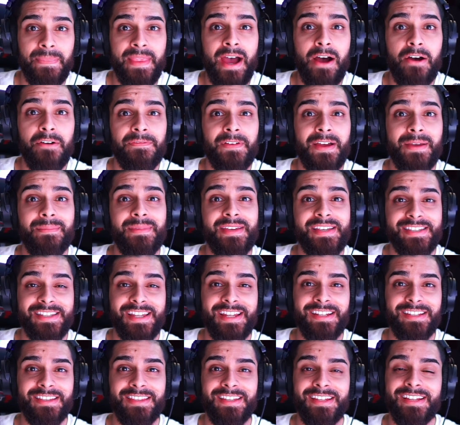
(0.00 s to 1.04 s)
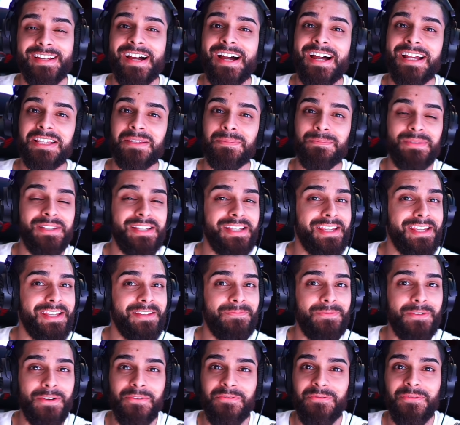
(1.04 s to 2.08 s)
Now, if I missed anything, guys, please
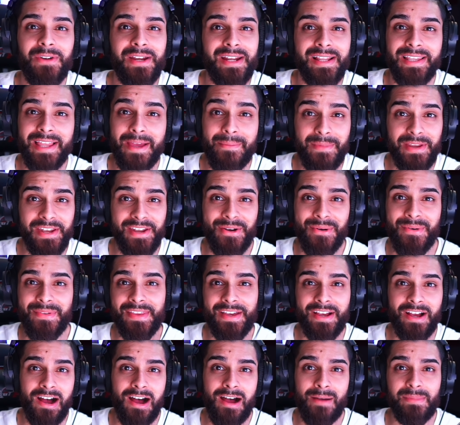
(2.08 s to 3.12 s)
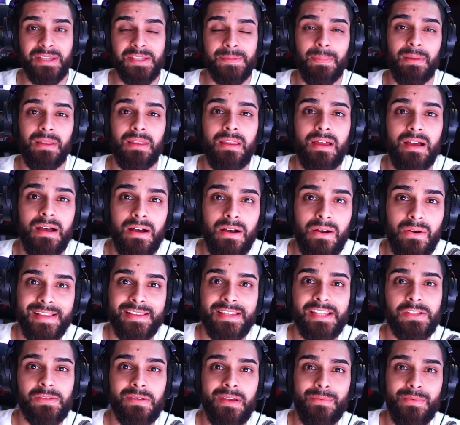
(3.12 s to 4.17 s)
feel free to let me know in the comments below.
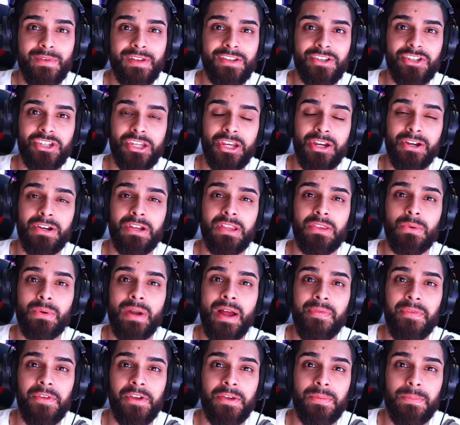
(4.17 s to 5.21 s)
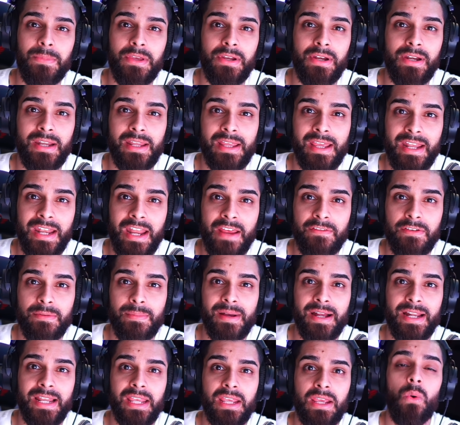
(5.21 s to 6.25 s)
This way we can share it throughout the community and
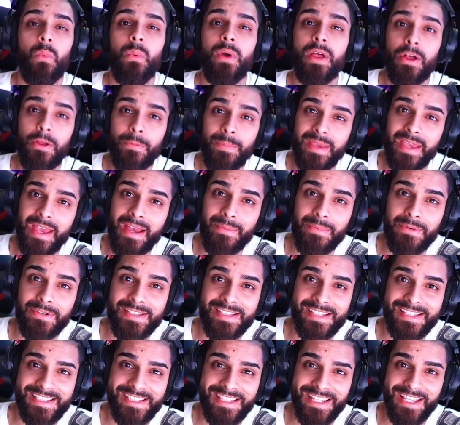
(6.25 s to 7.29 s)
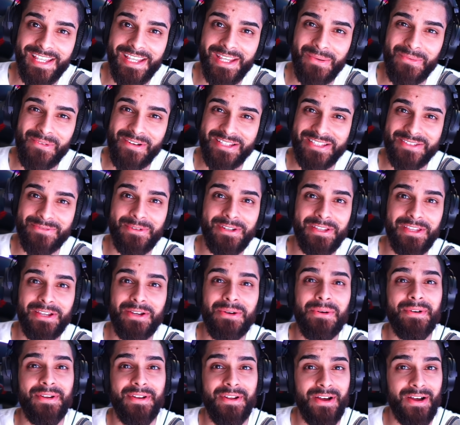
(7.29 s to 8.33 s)
everybody will be able to see what's really
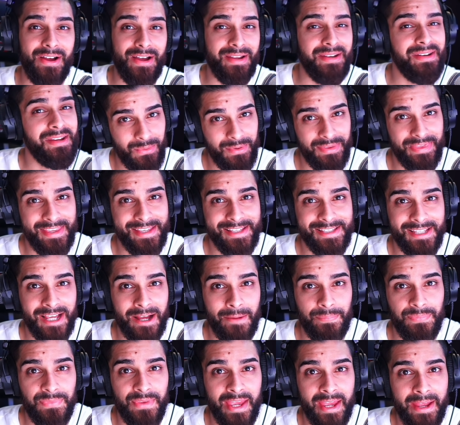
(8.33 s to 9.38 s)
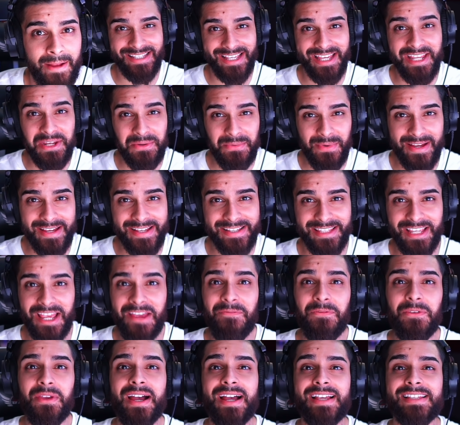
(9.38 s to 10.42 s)
going on with this update. Anyways,
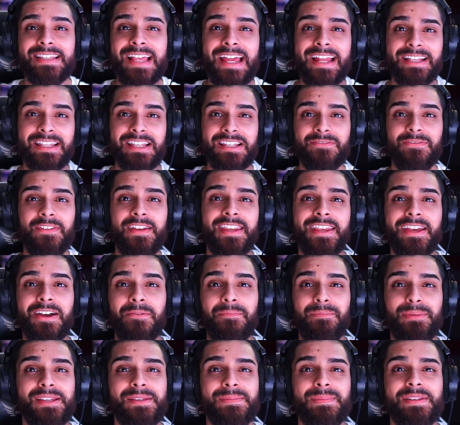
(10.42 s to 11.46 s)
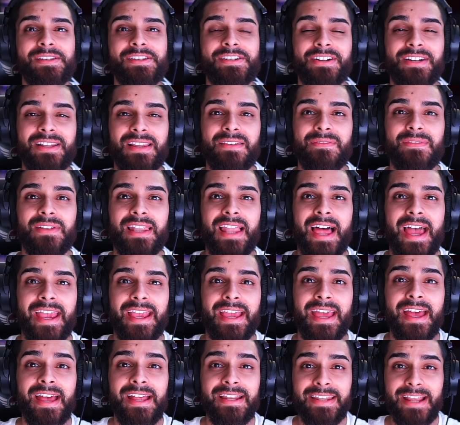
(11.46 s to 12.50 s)
if you guys like this video, please be sure to leave a
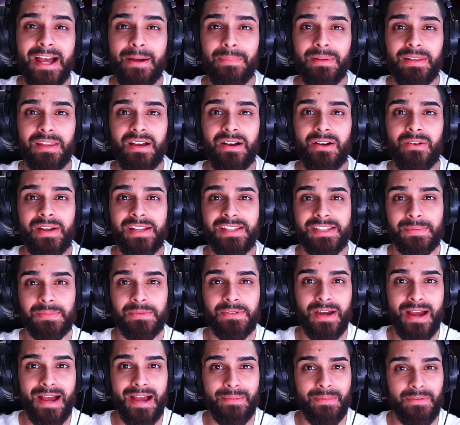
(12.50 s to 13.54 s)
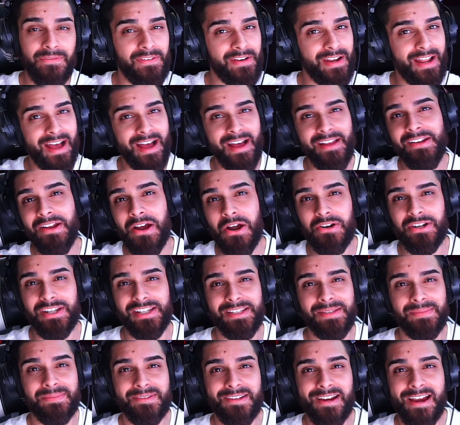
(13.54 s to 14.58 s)
like down below and subscribe if you're not already
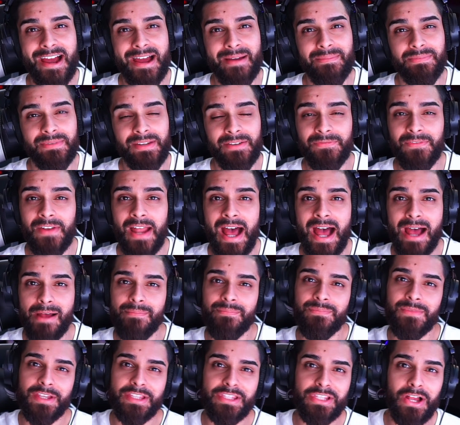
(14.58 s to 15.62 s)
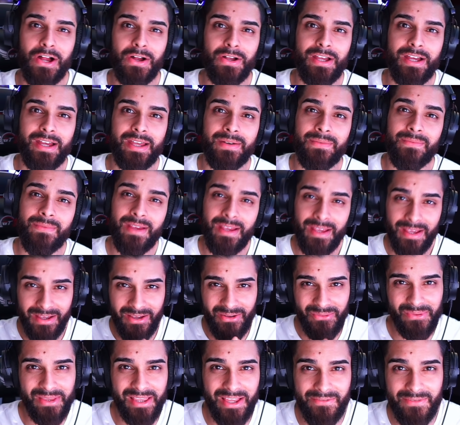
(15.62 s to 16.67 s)
subscribed. If not, it's all good.
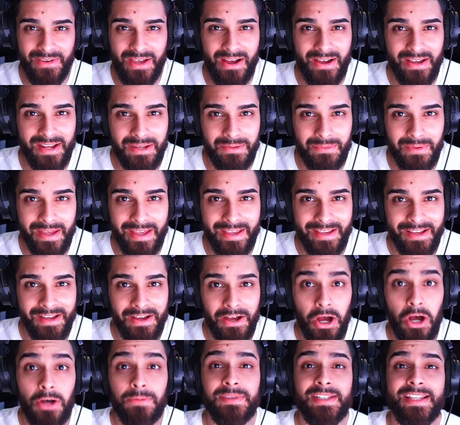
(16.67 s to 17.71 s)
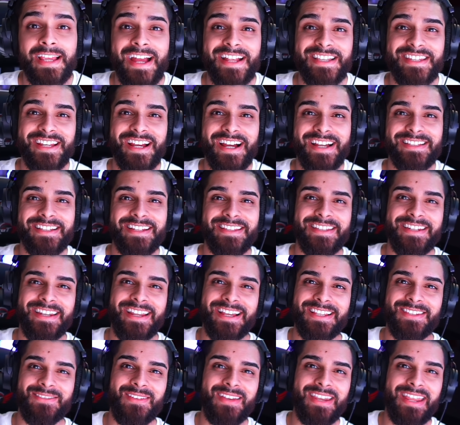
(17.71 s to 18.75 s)
We love y'all anyway. Hope to catch you guys on the
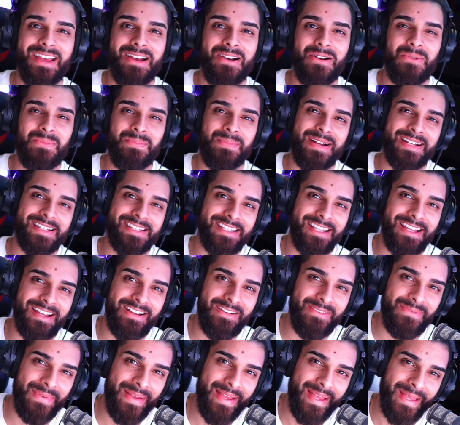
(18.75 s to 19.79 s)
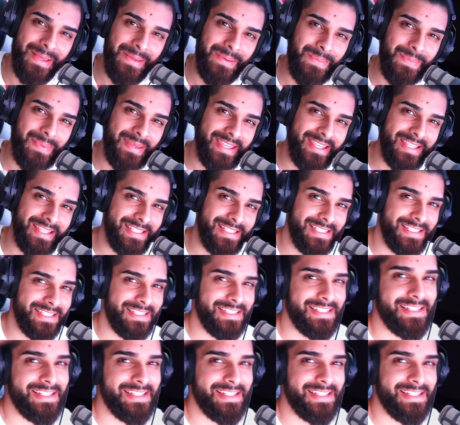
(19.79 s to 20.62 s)
next video. Much love. Peace.